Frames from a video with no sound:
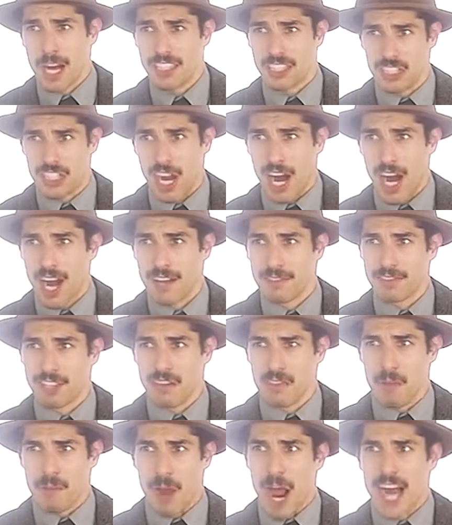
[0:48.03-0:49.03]
my chives.
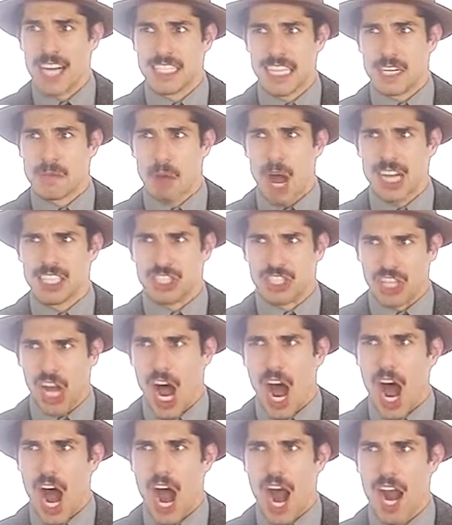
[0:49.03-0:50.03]
I've abandoned my
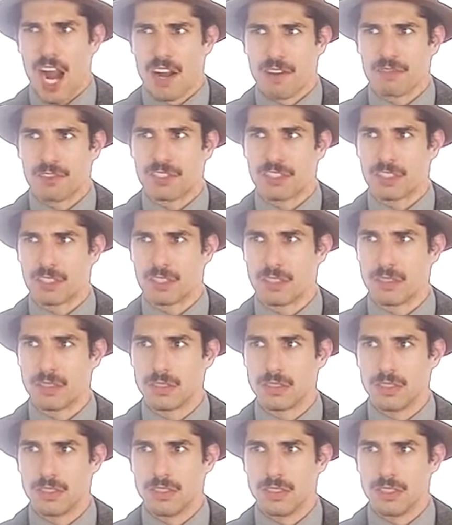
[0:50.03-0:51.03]
chives.
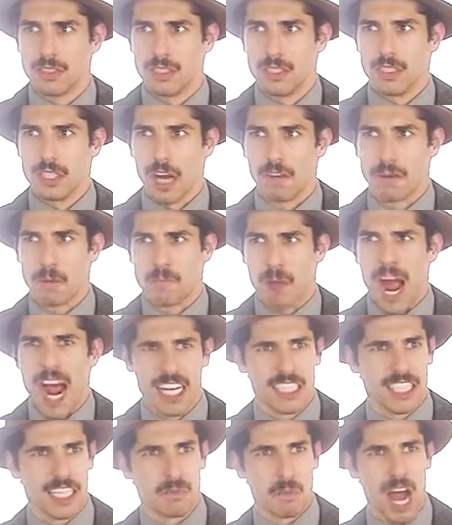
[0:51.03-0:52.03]
I've
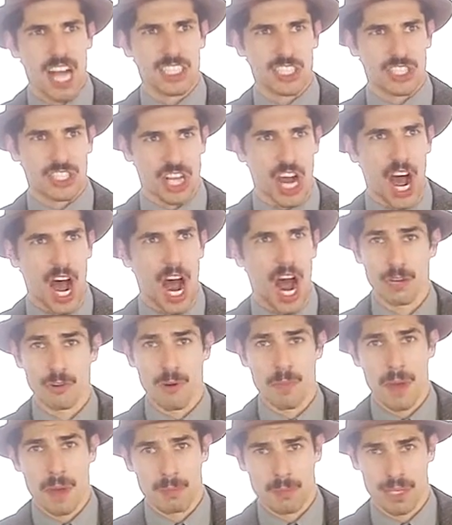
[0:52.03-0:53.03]
abandoned my chives. Now
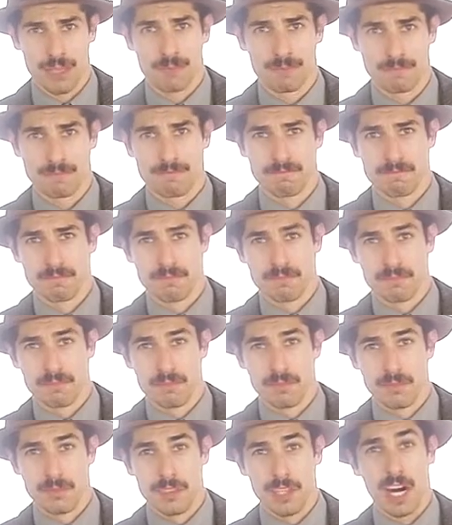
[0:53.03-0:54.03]
remember,
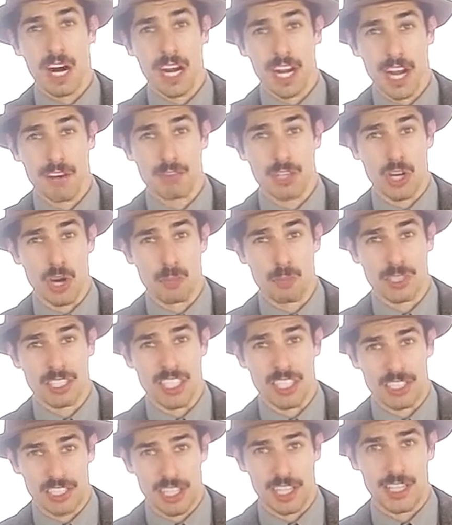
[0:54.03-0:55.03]
I have a
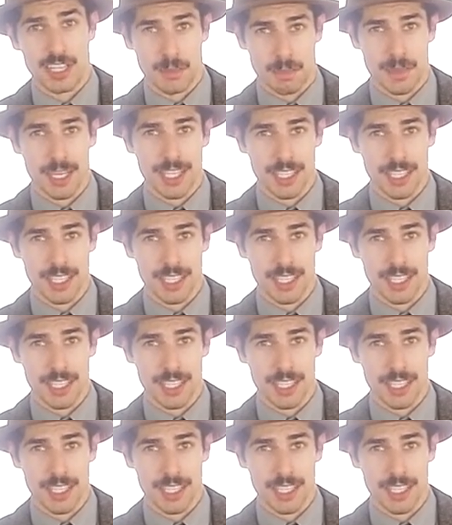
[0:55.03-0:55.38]
competition in